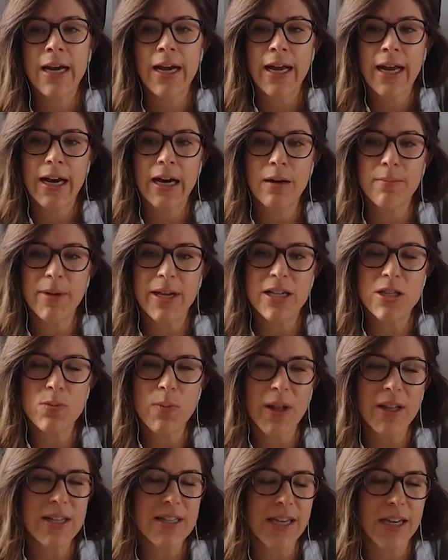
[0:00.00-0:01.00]
as
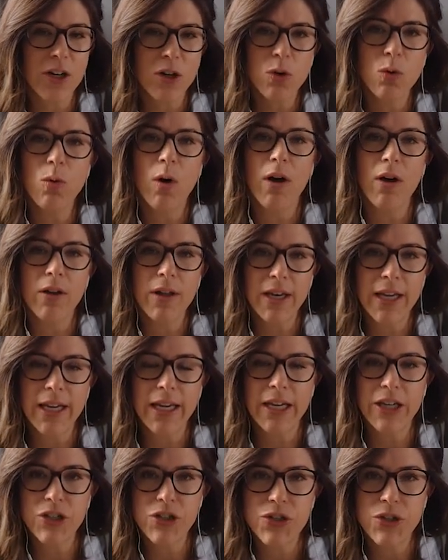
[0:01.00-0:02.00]
well as air quality
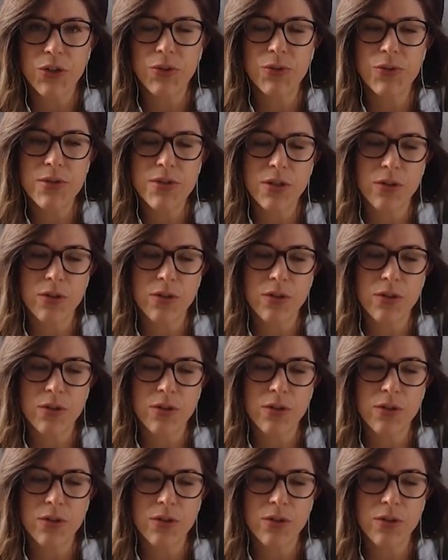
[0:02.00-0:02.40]
issues.